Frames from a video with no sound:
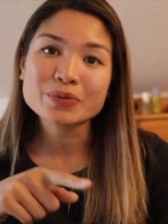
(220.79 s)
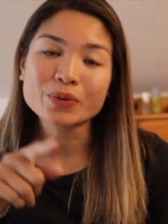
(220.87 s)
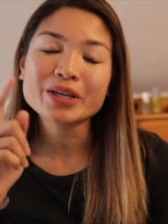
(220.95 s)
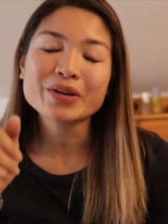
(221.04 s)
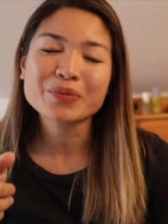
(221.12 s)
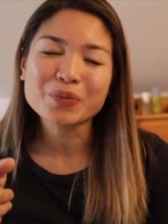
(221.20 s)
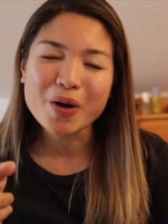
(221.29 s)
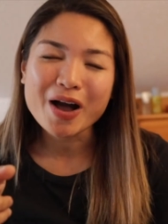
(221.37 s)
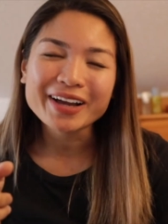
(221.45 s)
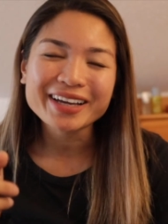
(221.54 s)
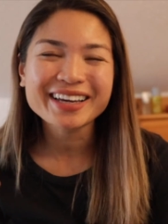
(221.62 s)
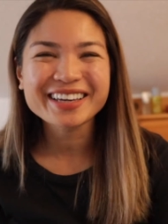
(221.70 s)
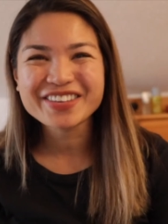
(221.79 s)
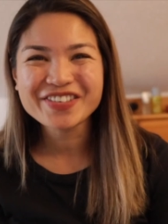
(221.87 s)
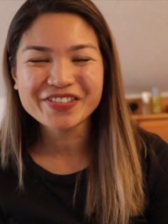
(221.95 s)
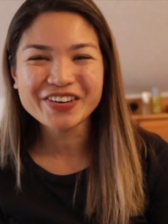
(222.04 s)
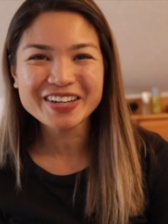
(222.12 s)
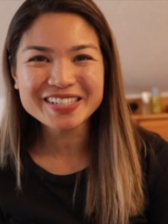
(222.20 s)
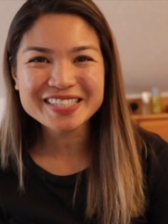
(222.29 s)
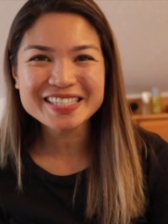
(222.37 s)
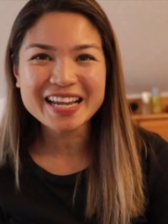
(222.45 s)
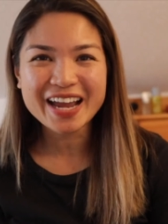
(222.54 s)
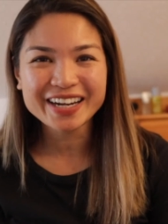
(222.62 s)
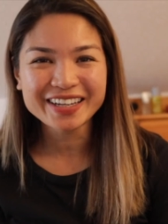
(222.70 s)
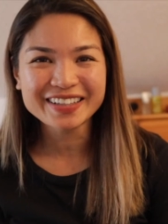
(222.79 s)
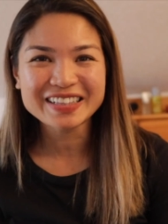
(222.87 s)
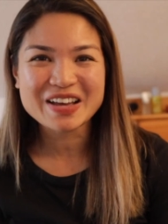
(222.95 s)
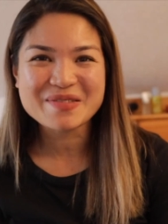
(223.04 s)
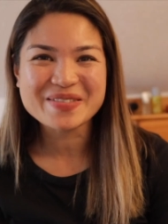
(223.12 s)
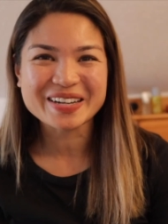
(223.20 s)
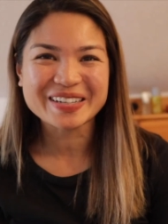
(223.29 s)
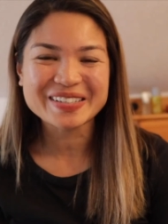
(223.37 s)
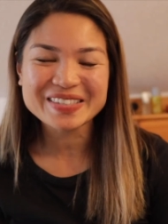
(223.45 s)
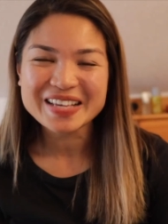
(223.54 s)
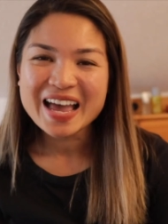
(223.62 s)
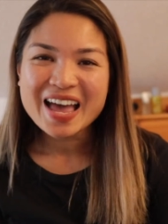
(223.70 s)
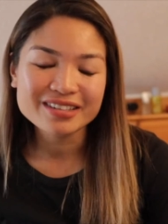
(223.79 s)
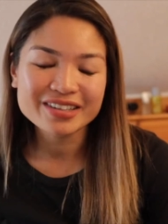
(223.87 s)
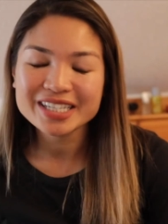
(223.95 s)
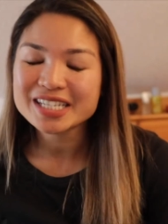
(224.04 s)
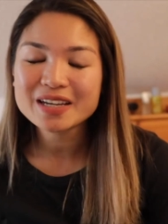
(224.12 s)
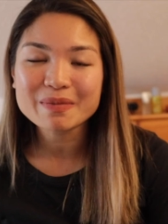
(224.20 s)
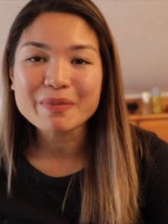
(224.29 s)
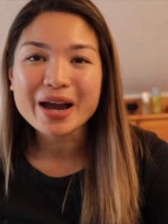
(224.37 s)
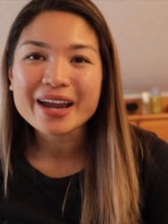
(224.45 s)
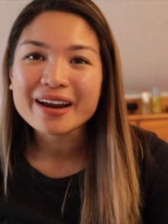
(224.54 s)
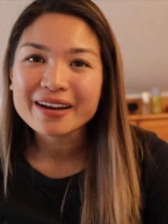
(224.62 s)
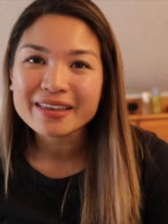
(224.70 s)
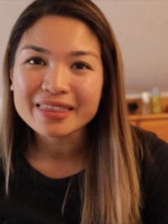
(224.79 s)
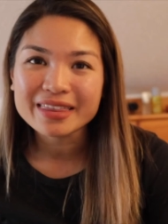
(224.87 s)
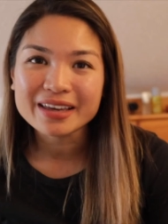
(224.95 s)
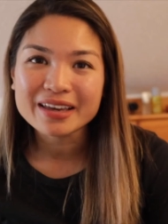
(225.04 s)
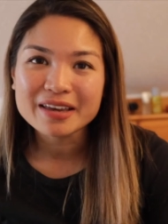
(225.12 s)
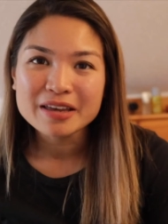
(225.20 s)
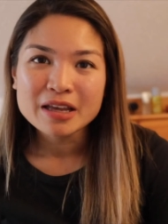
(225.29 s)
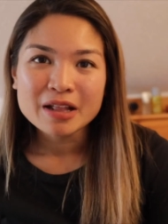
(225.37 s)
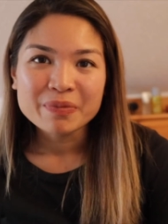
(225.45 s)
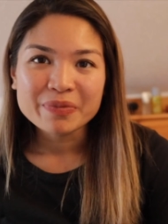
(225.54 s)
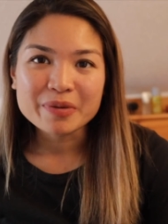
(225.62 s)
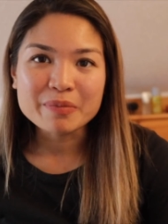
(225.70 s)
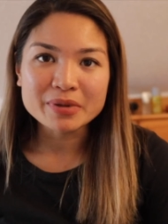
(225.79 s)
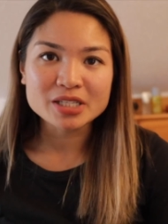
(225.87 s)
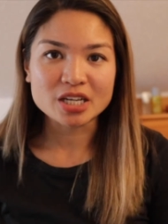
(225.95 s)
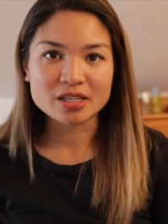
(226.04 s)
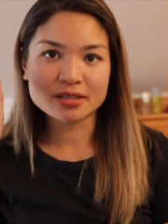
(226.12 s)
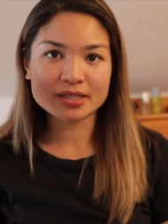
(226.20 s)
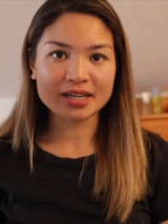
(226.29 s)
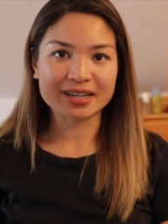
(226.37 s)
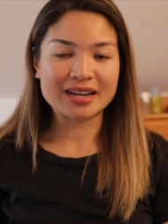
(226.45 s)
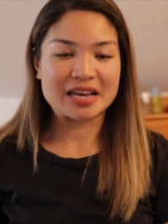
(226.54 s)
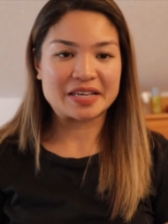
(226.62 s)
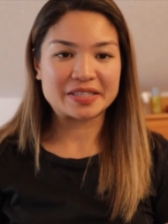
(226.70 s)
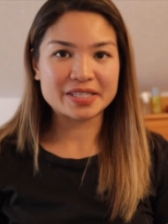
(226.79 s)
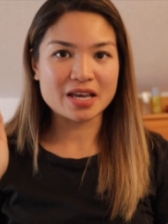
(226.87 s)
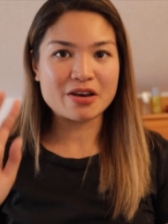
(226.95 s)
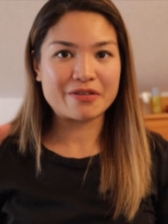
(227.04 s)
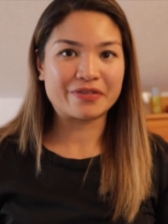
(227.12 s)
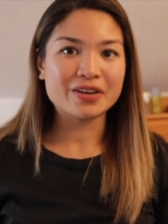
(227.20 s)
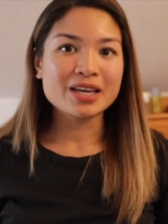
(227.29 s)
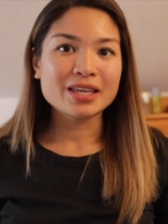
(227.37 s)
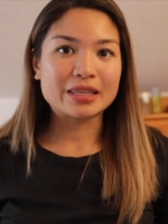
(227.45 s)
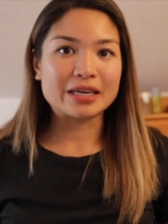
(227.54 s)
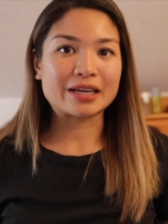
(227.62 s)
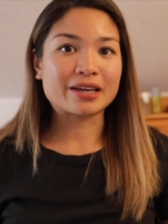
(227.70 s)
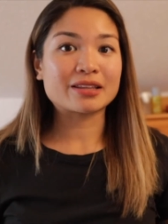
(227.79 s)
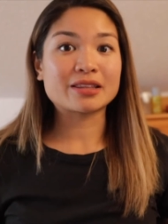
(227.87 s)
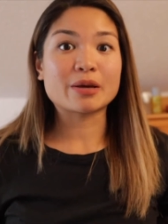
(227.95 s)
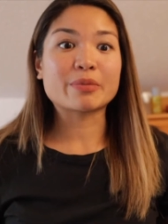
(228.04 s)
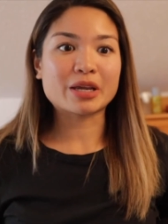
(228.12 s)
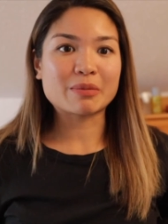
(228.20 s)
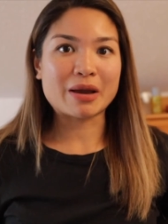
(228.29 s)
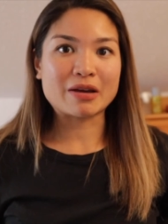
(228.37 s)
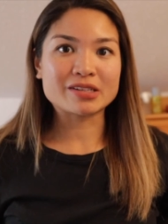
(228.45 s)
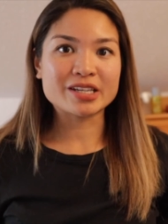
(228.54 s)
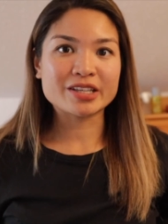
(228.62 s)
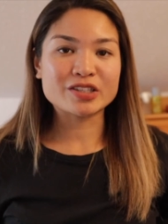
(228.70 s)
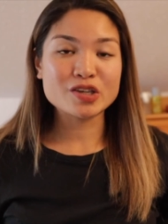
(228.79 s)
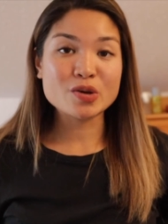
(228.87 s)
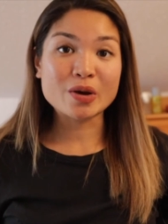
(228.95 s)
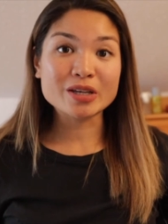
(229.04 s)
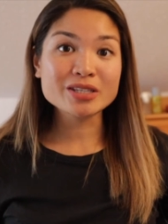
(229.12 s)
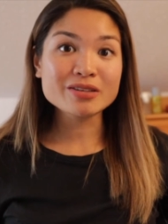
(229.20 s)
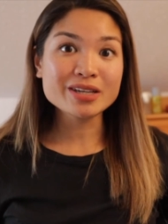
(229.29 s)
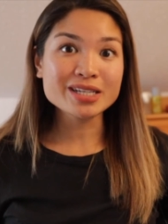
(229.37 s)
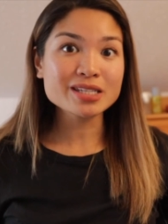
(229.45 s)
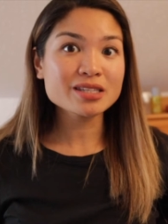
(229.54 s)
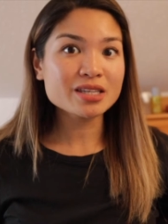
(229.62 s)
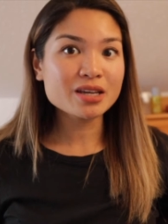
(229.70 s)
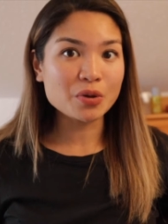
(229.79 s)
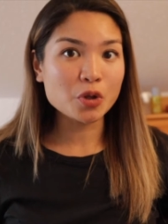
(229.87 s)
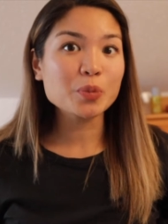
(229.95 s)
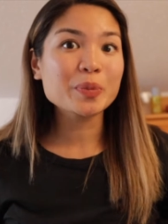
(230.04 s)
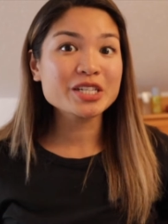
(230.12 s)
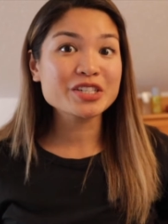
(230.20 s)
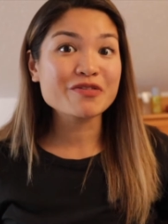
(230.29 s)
While you're walking the first 9 kilometers, you get to admire the majesticness of the Cantabrian Mountains. You also get to see a whole bunch